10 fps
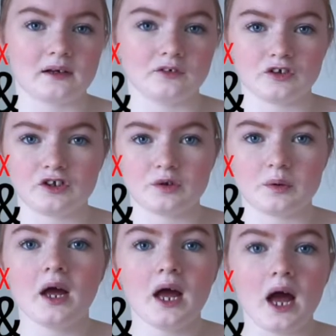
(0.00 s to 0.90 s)
I'll just
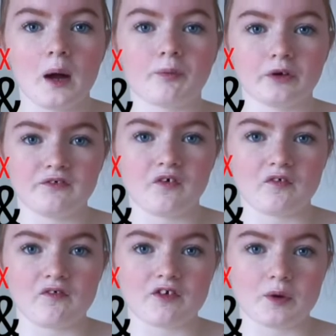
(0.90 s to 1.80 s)
do a brief
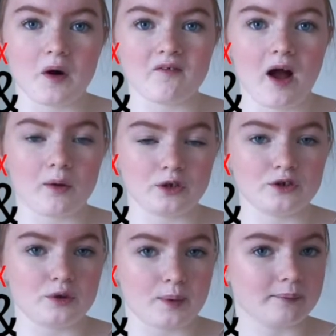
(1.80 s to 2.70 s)
overview of how
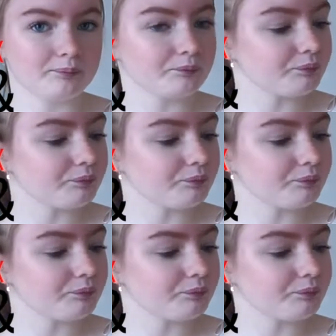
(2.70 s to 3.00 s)
you do it.